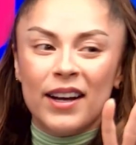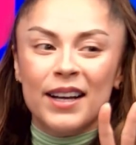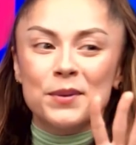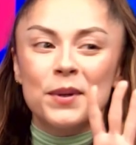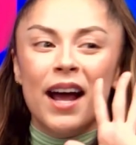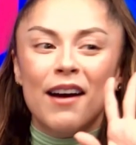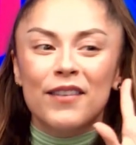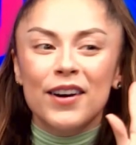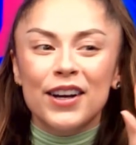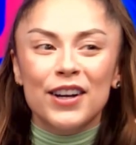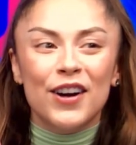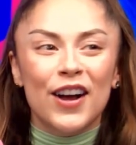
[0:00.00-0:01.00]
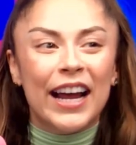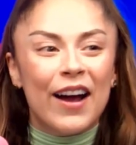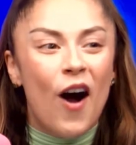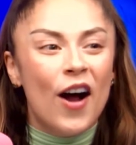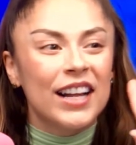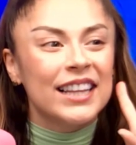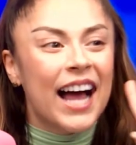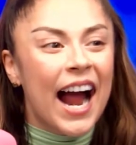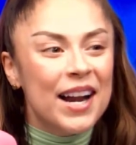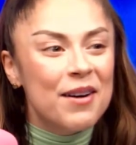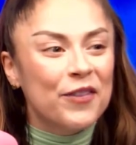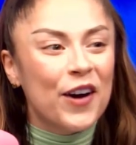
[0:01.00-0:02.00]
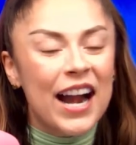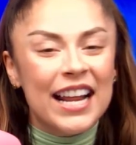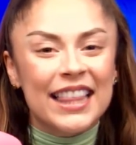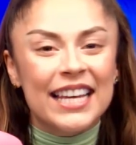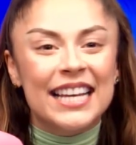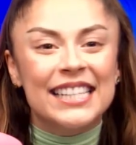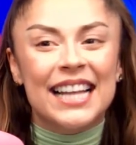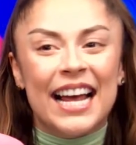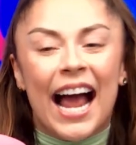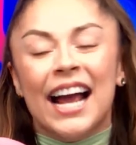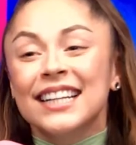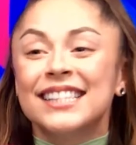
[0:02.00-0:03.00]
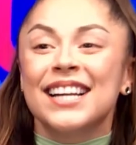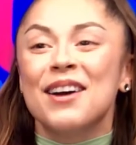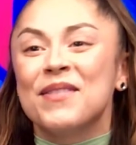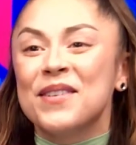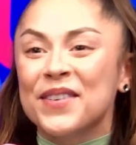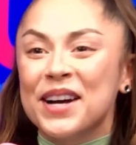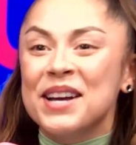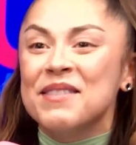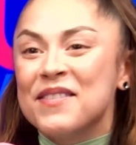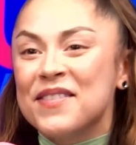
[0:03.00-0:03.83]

Whenever you're like on a lineup for anything, he's like, I could step in for him.